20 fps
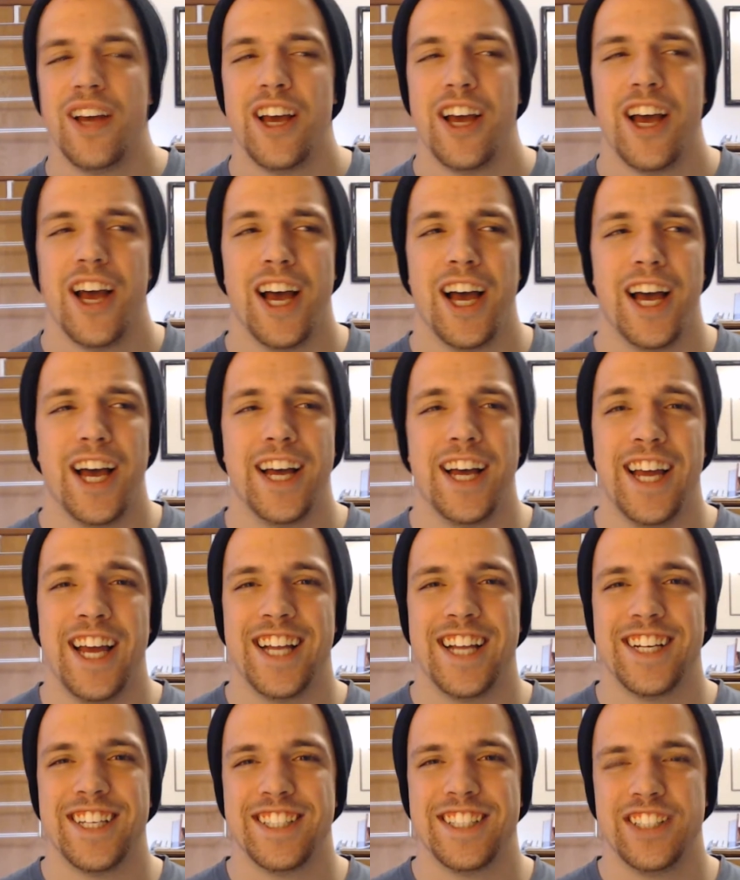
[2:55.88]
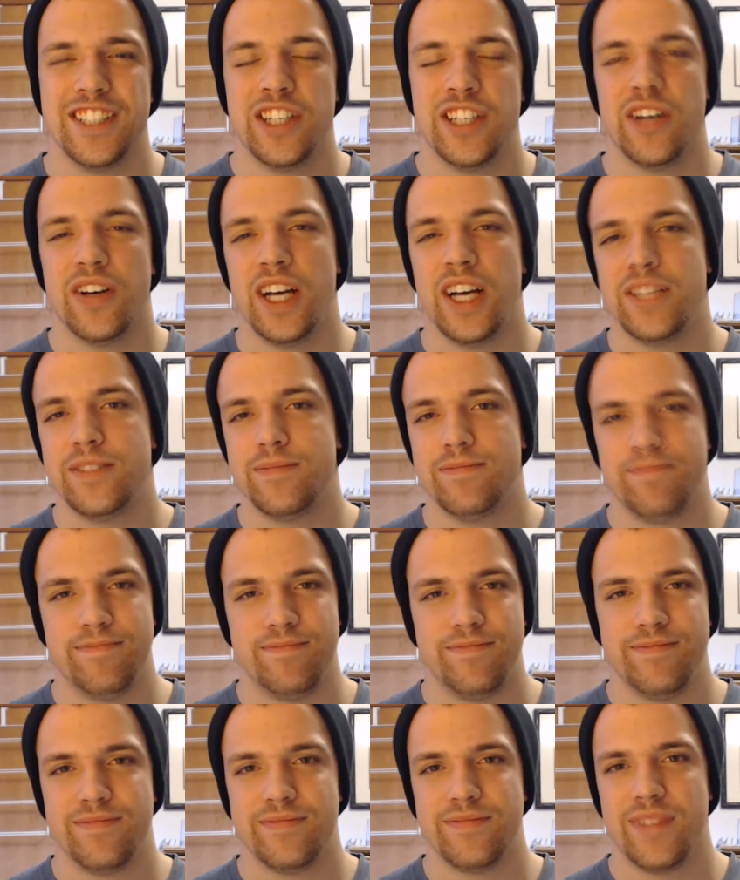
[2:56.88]
And
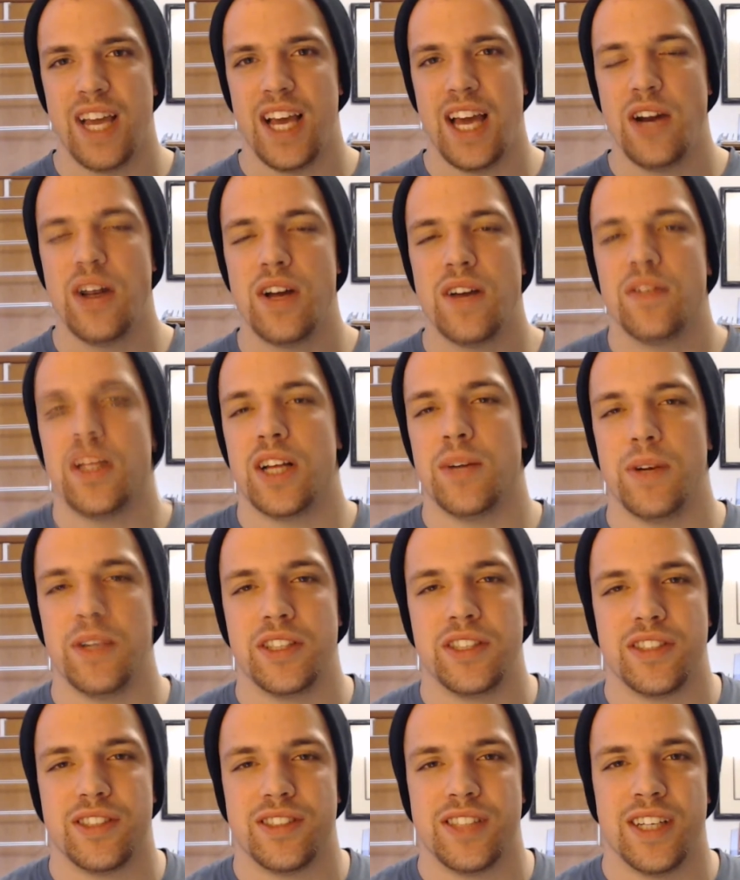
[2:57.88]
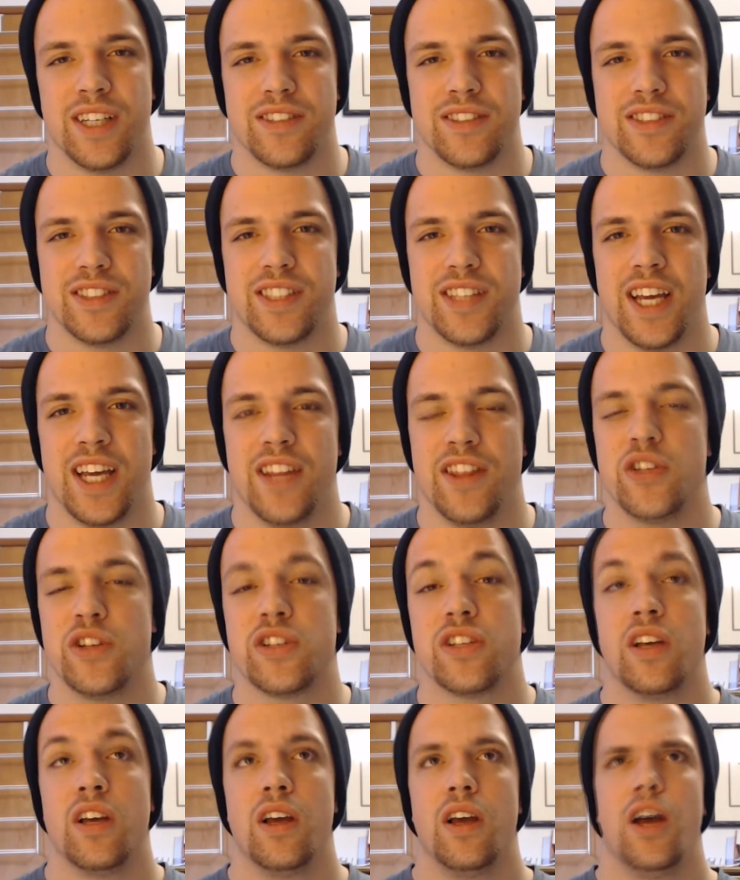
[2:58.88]
I don't have a lot much else to say.
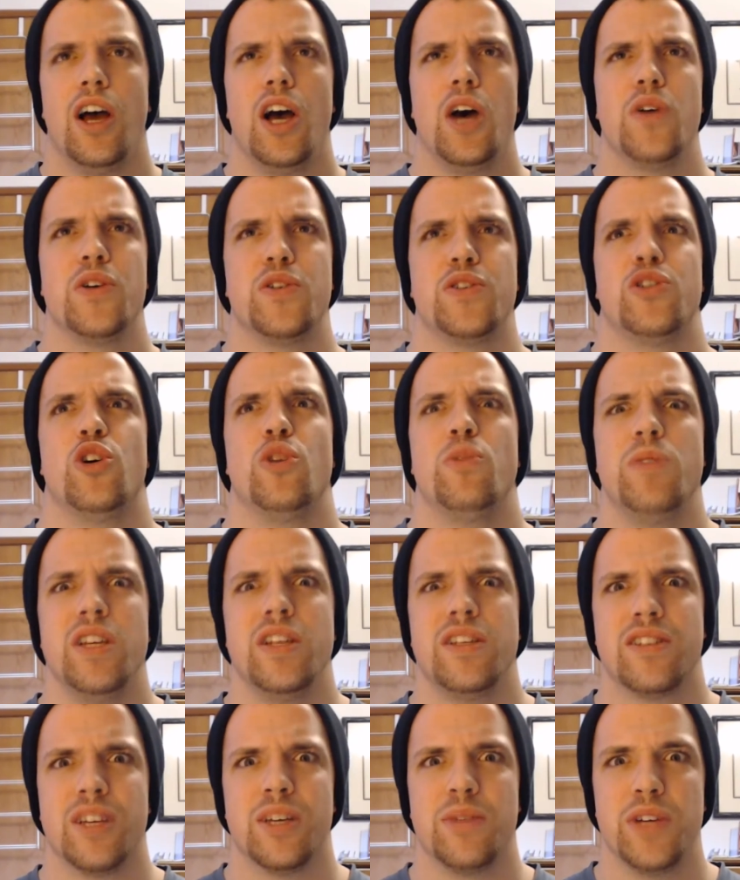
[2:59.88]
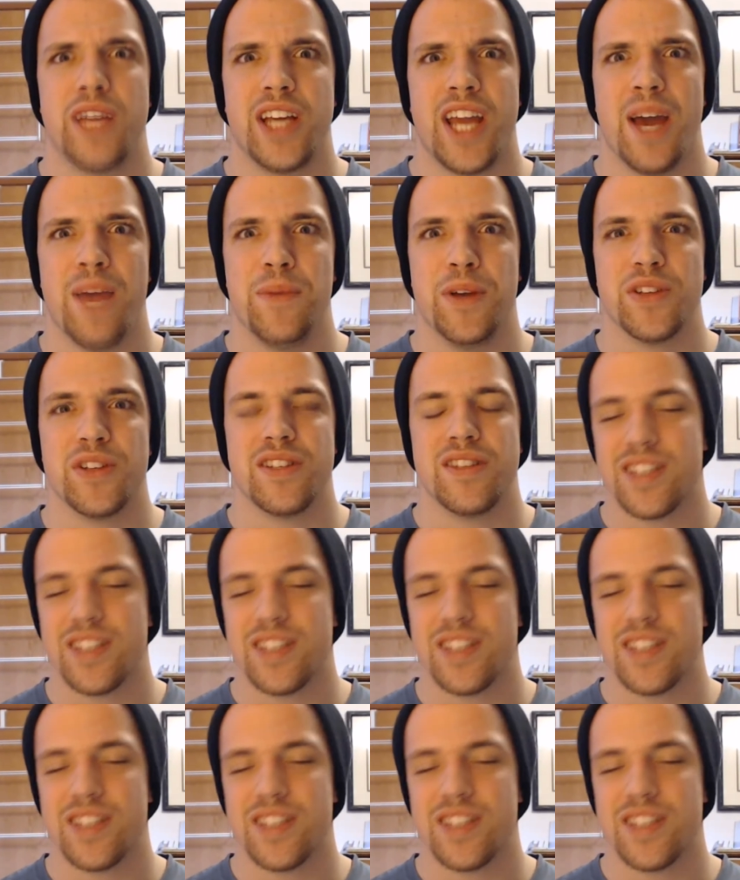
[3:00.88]
There's so many celebrity cameos, and the